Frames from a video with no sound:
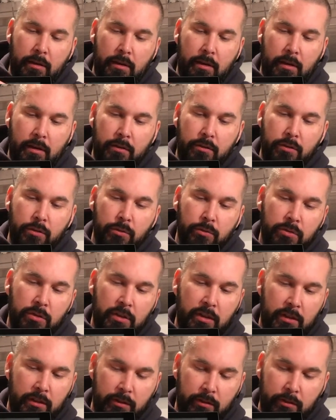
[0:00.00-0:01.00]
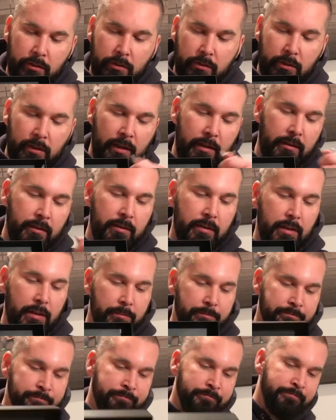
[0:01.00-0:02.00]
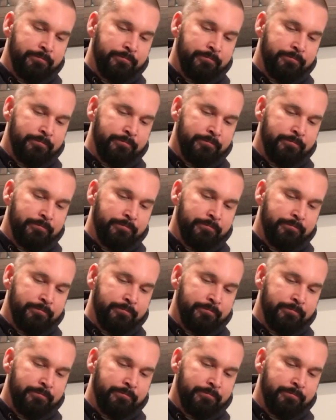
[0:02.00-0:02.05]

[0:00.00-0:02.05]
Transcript: And new keys. So let's see.